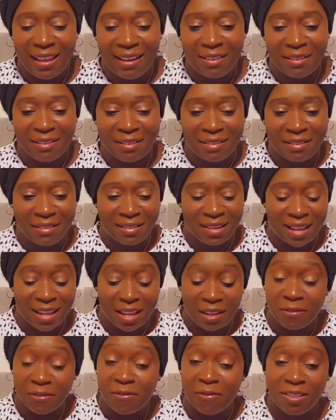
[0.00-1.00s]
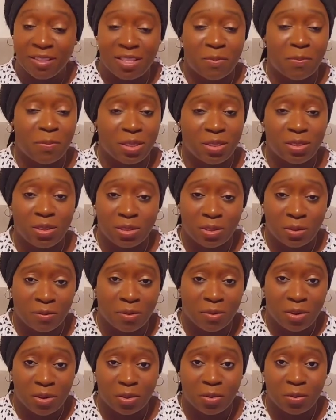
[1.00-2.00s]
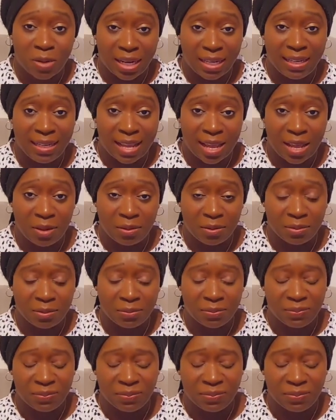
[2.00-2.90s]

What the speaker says: Oh God, I can feel the presence of God right now.